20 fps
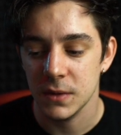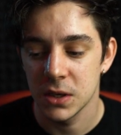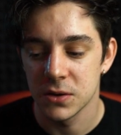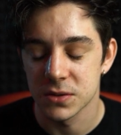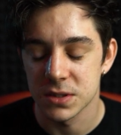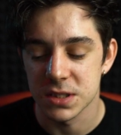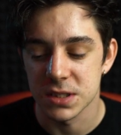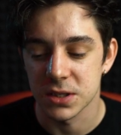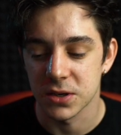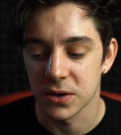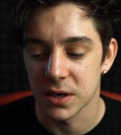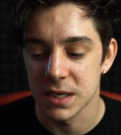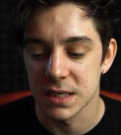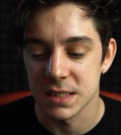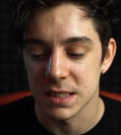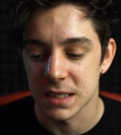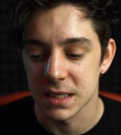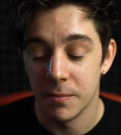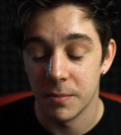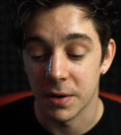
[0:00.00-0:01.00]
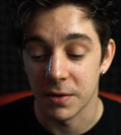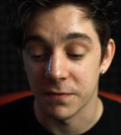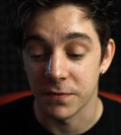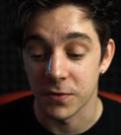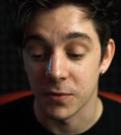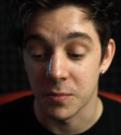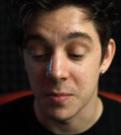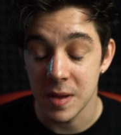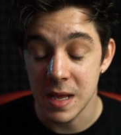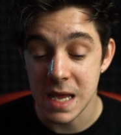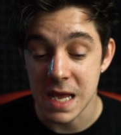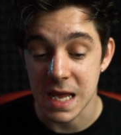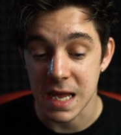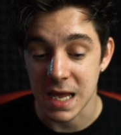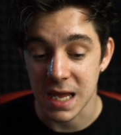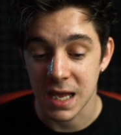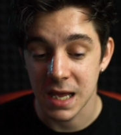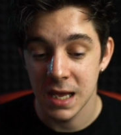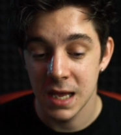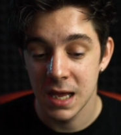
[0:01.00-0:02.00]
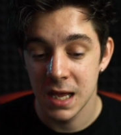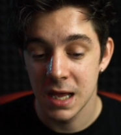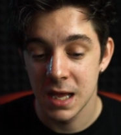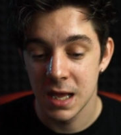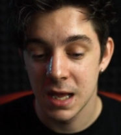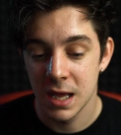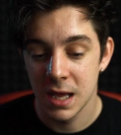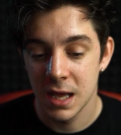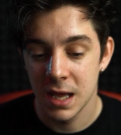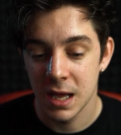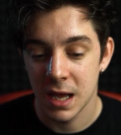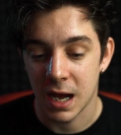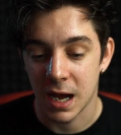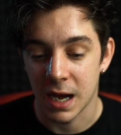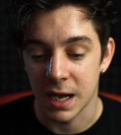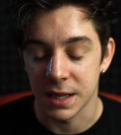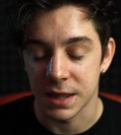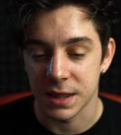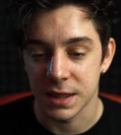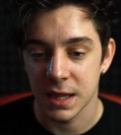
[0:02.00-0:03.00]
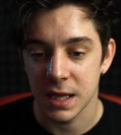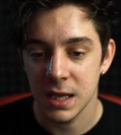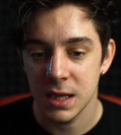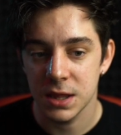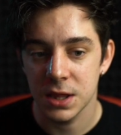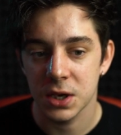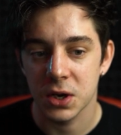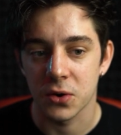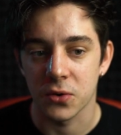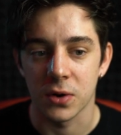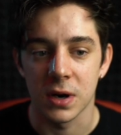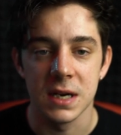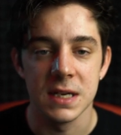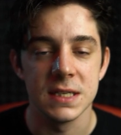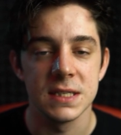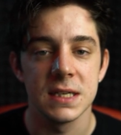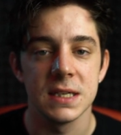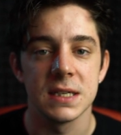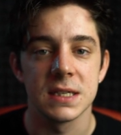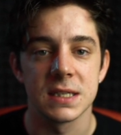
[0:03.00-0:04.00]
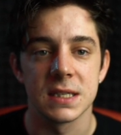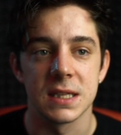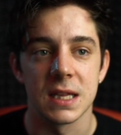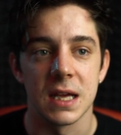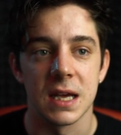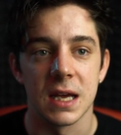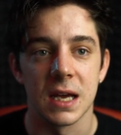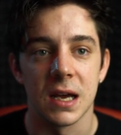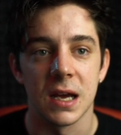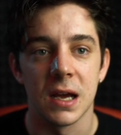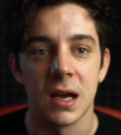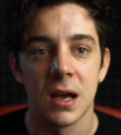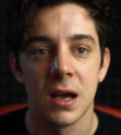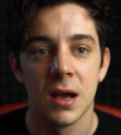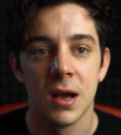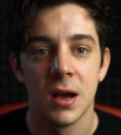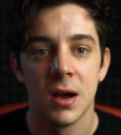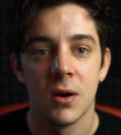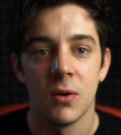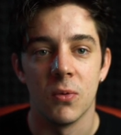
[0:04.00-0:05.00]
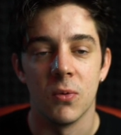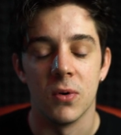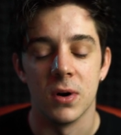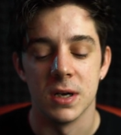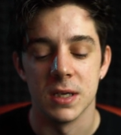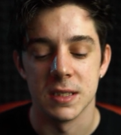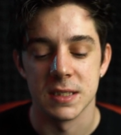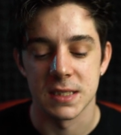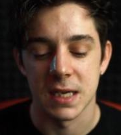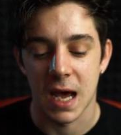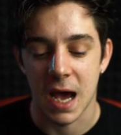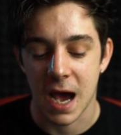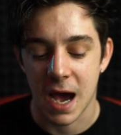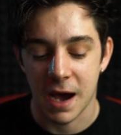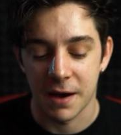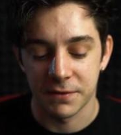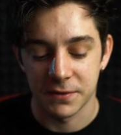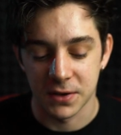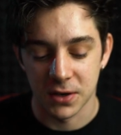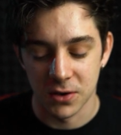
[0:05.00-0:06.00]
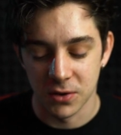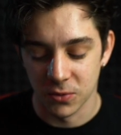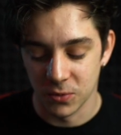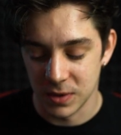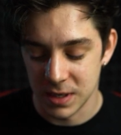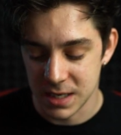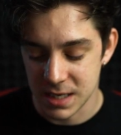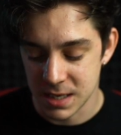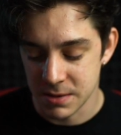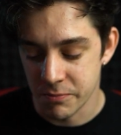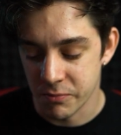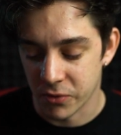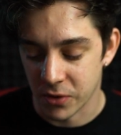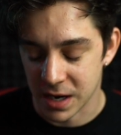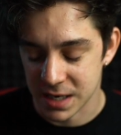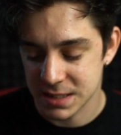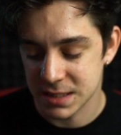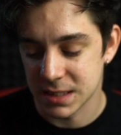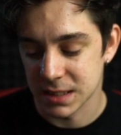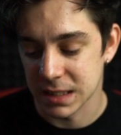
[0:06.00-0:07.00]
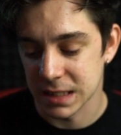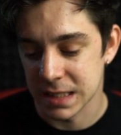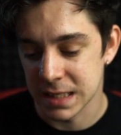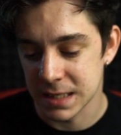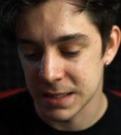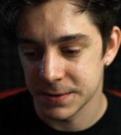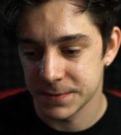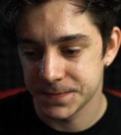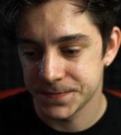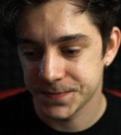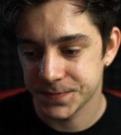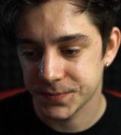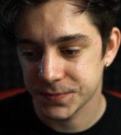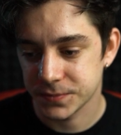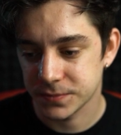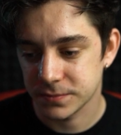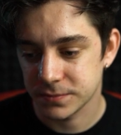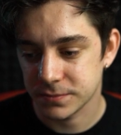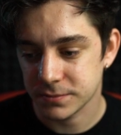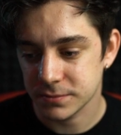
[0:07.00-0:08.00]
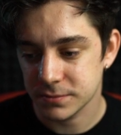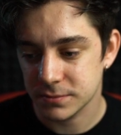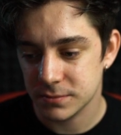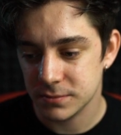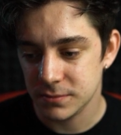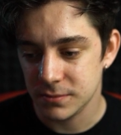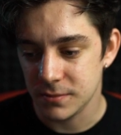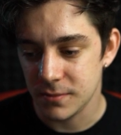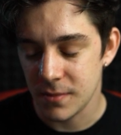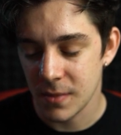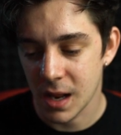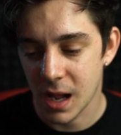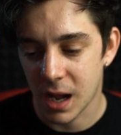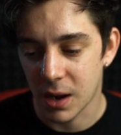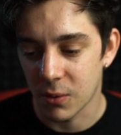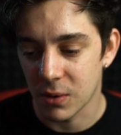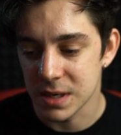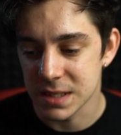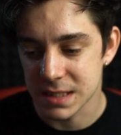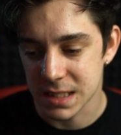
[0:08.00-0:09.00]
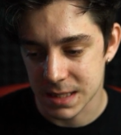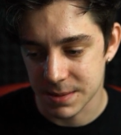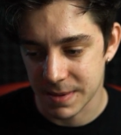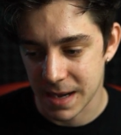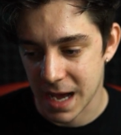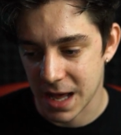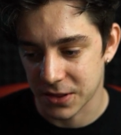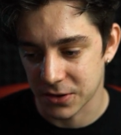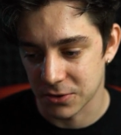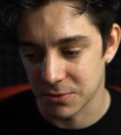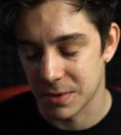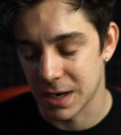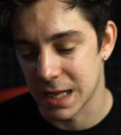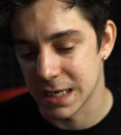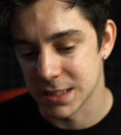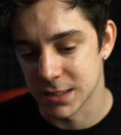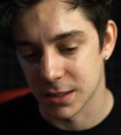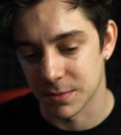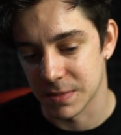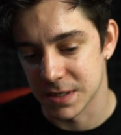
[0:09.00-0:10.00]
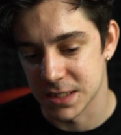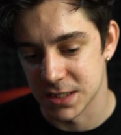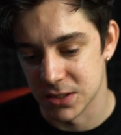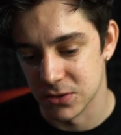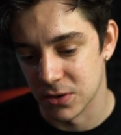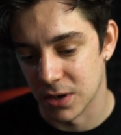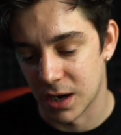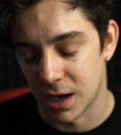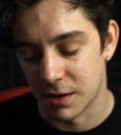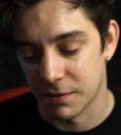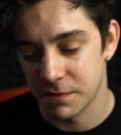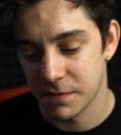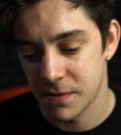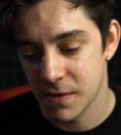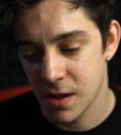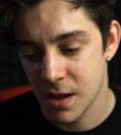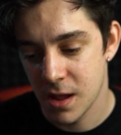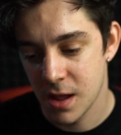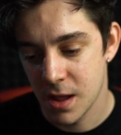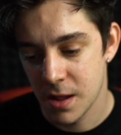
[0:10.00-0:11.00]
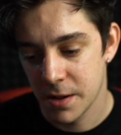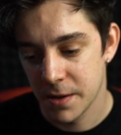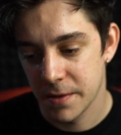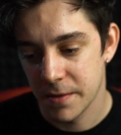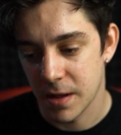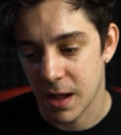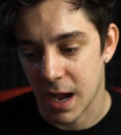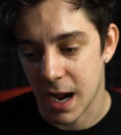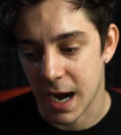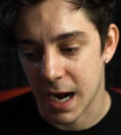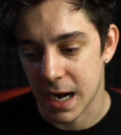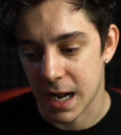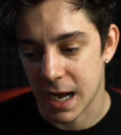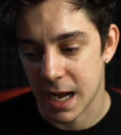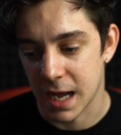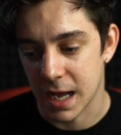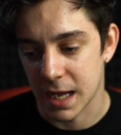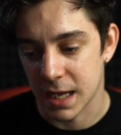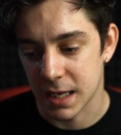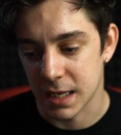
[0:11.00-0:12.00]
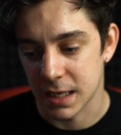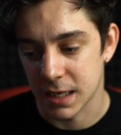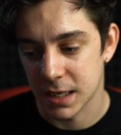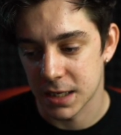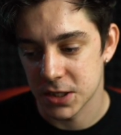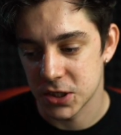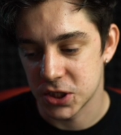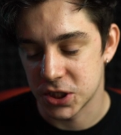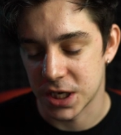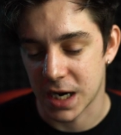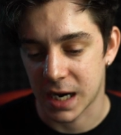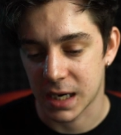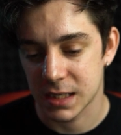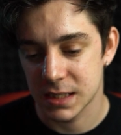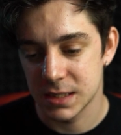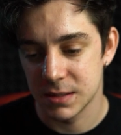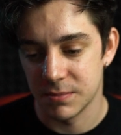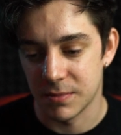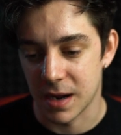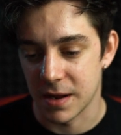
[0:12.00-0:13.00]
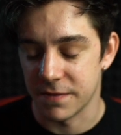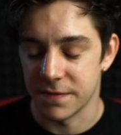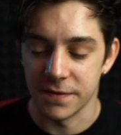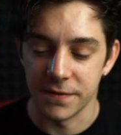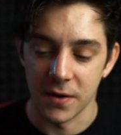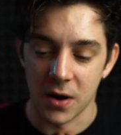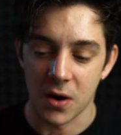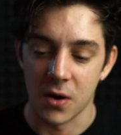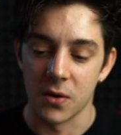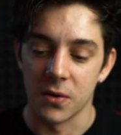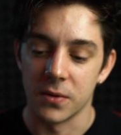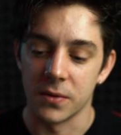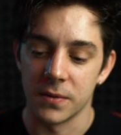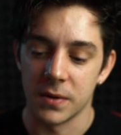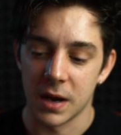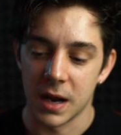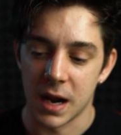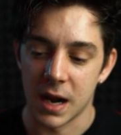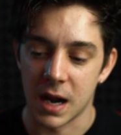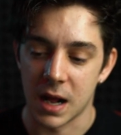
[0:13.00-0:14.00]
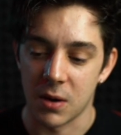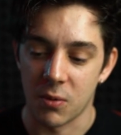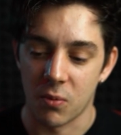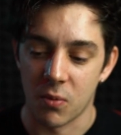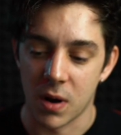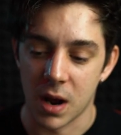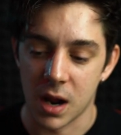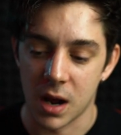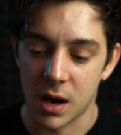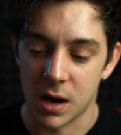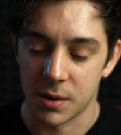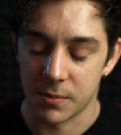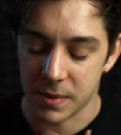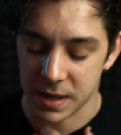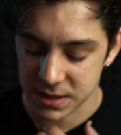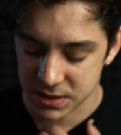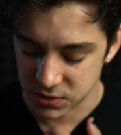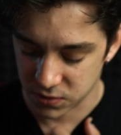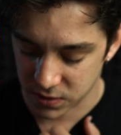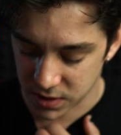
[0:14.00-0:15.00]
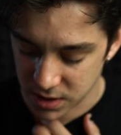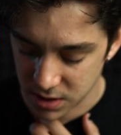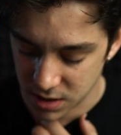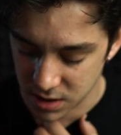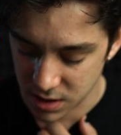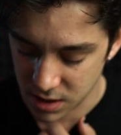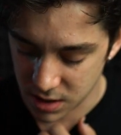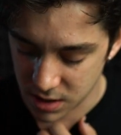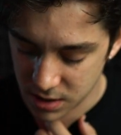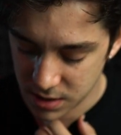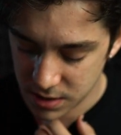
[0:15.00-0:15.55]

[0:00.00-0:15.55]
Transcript: which is crazy. But for me, I think the craziest thing was after we pressed delete, I went to the bathroom and I took my suit off and I checked my phone and I went on my Twitter